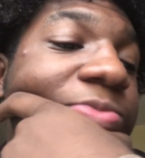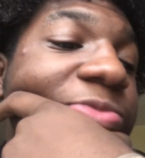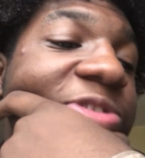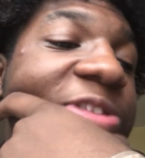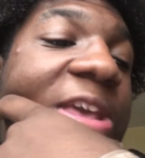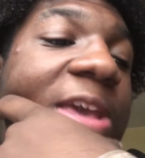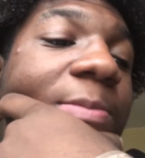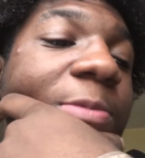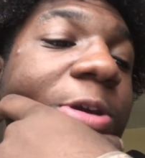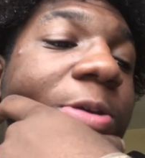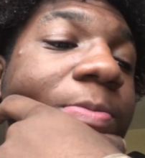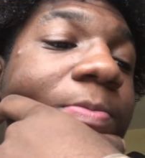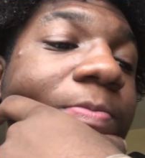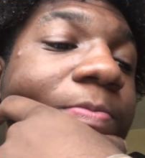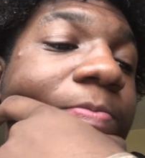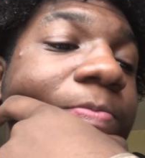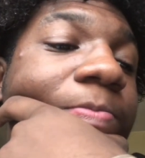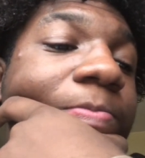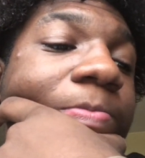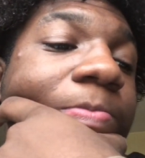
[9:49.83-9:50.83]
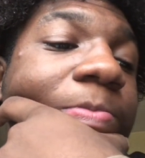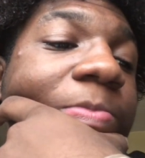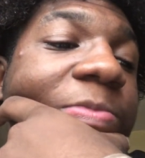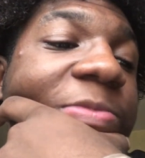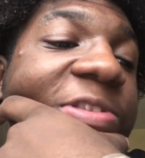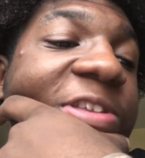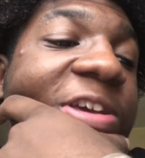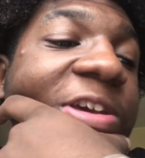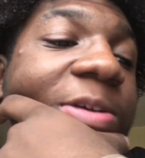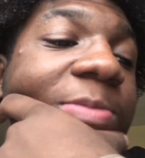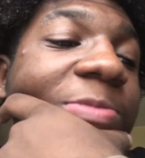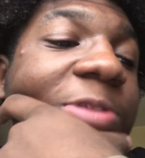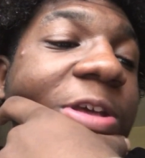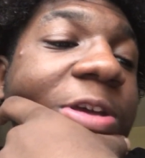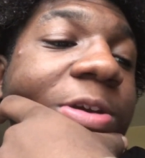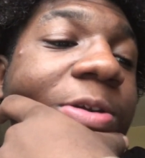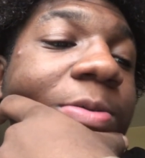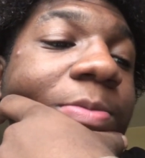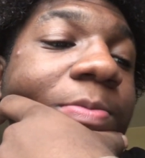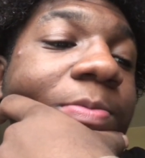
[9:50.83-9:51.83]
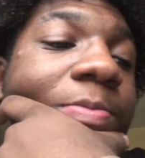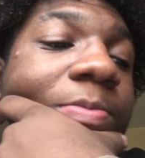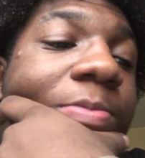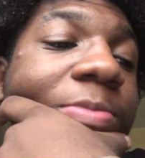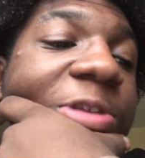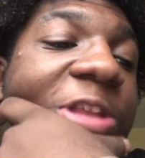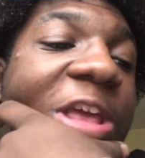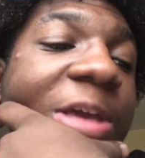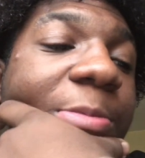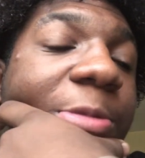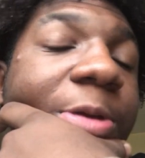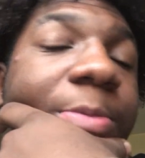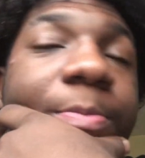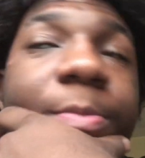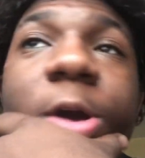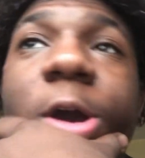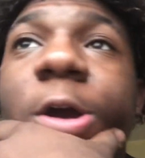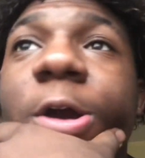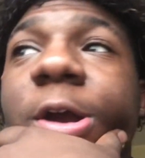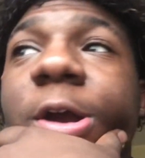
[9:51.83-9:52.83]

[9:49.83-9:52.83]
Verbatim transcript: Damn it. Damn, damn. Damn it. All